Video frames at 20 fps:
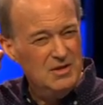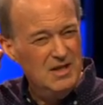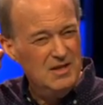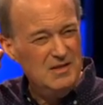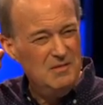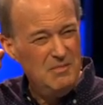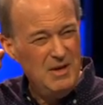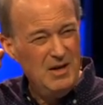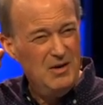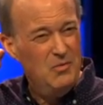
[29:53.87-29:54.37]
It
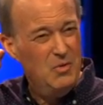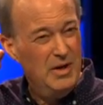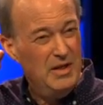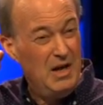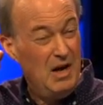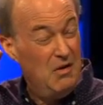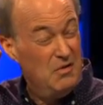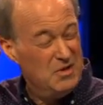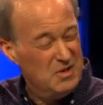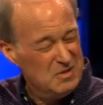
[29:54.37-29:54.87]
doesn't matter
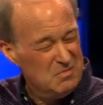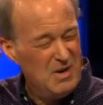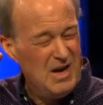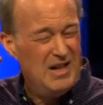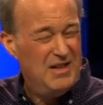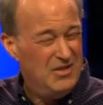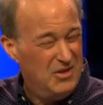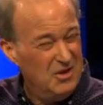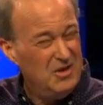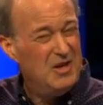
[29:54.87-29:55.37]
what how they're
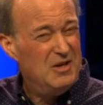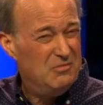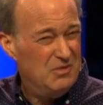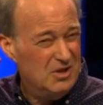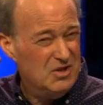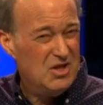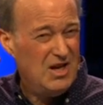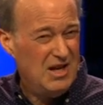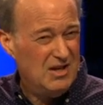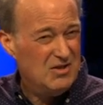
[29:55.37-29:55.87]
smiling. They're going to
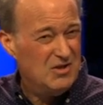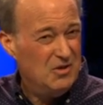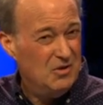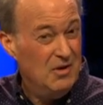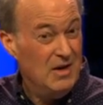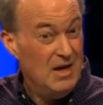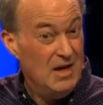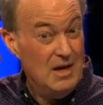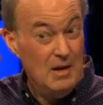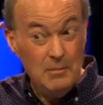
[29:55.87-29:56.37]
reject
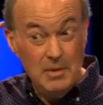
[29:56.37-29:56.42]
you